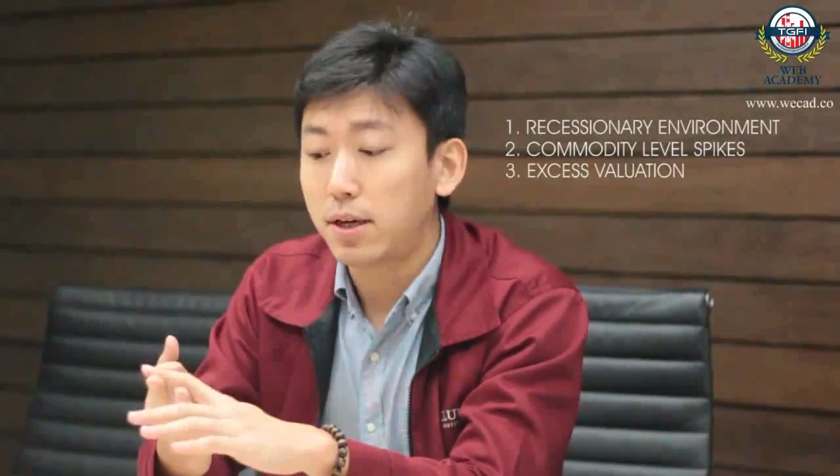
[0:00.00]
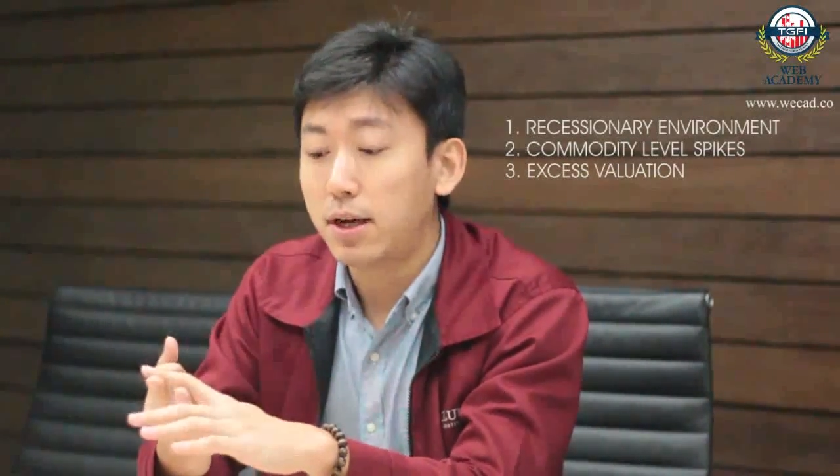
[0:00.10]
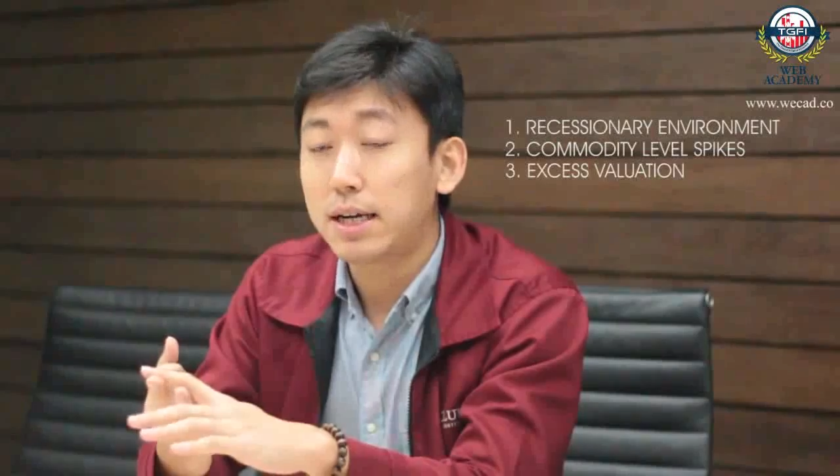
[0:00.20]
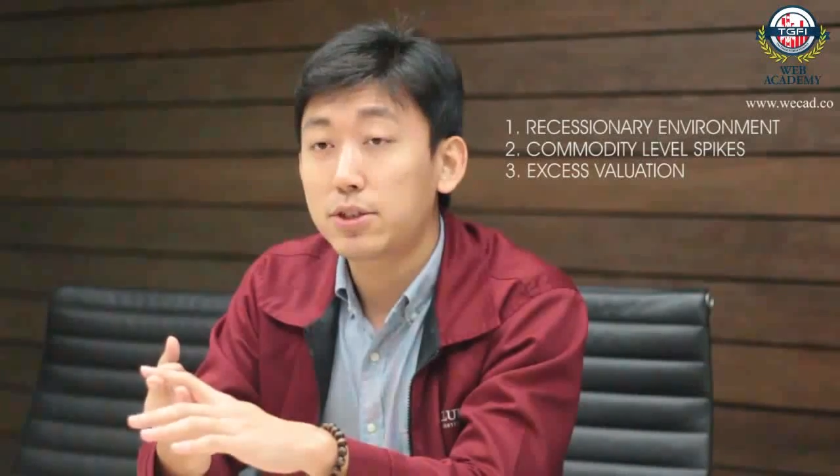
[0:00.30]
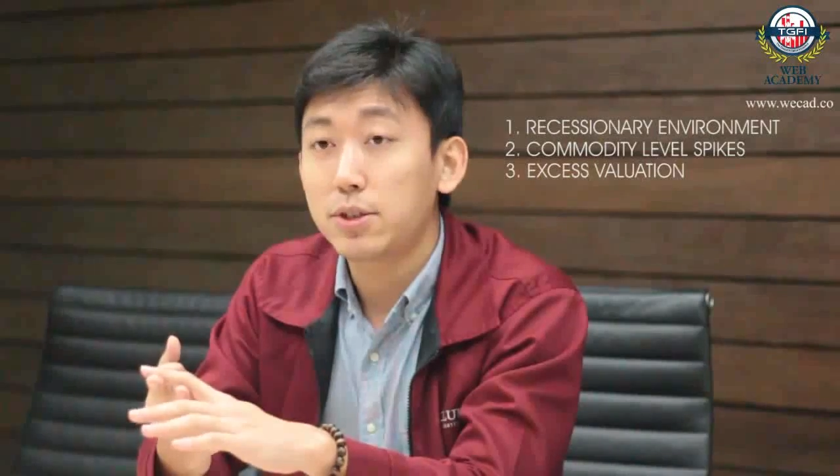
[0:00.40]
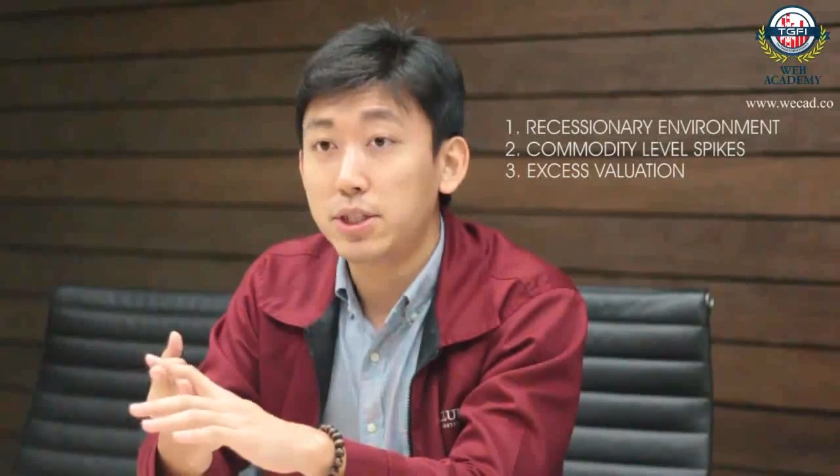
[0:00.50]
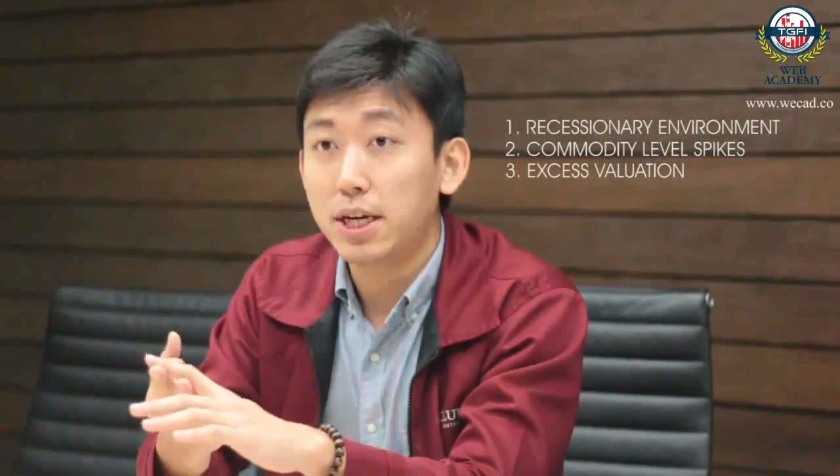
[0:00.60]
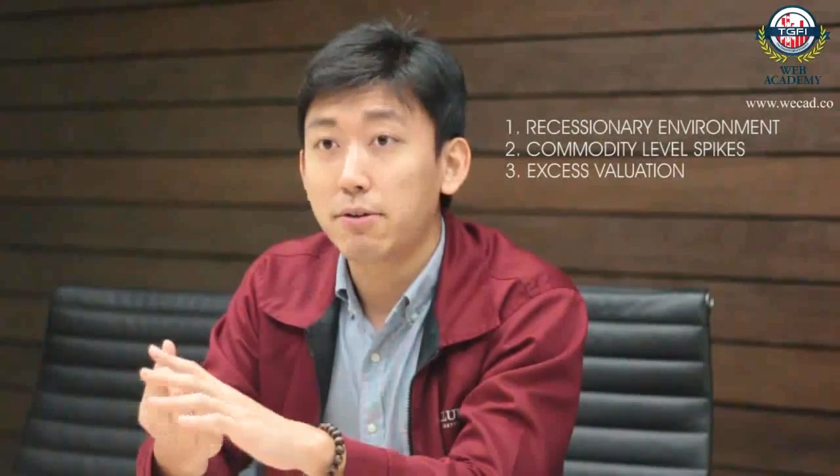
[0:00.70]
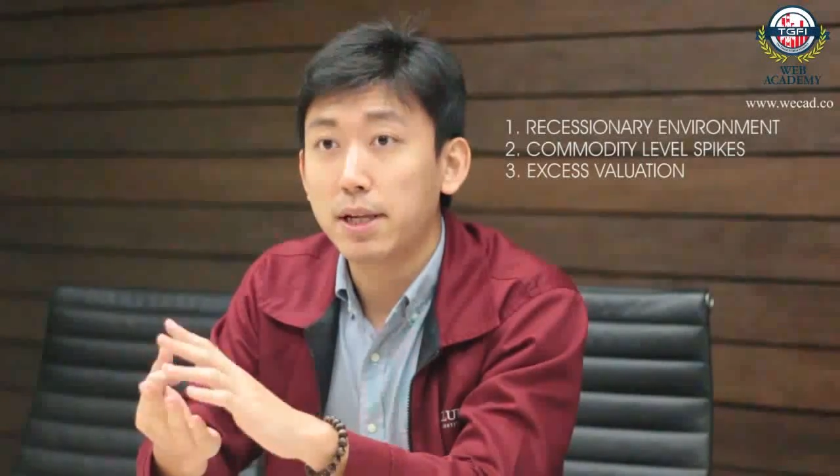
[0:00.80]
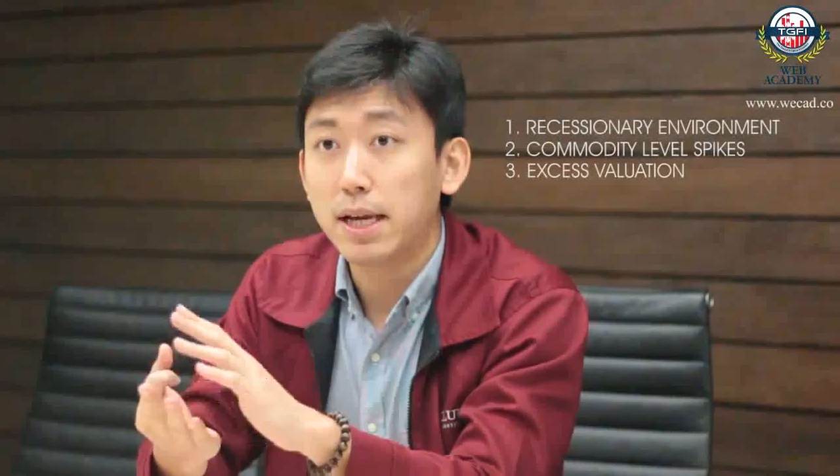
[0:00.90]
are actually
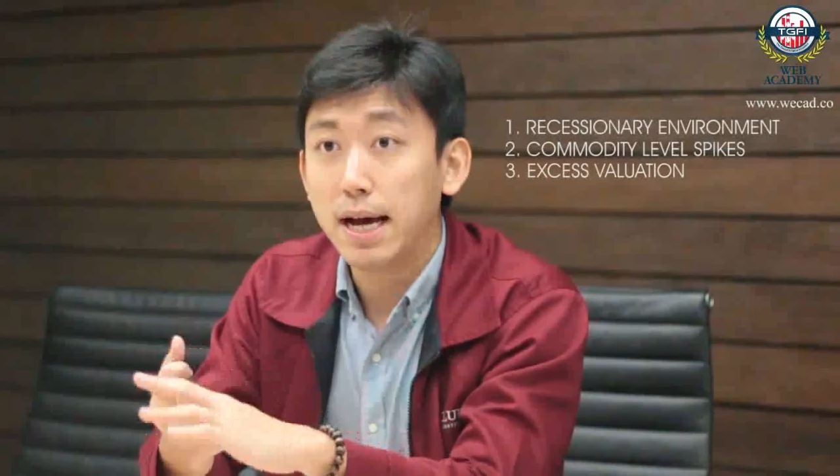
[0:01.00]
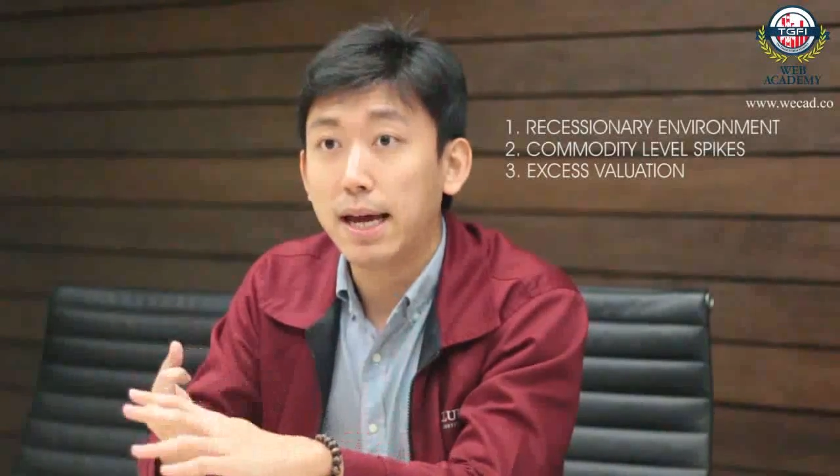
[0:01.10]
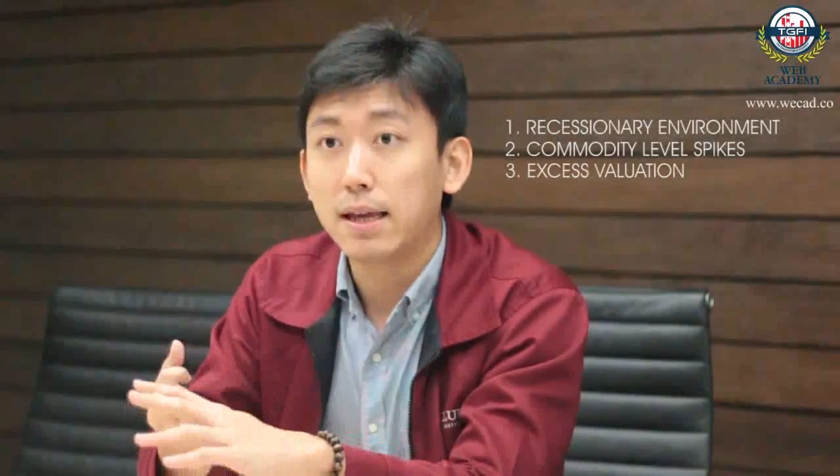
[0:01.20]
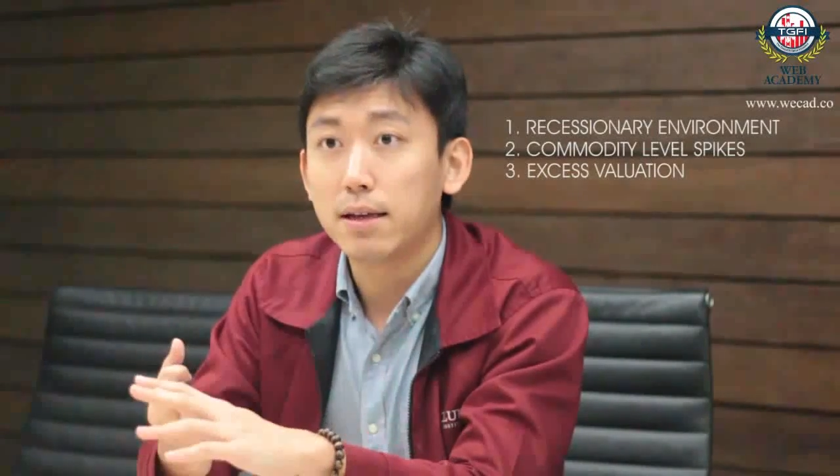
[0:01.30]
generally high.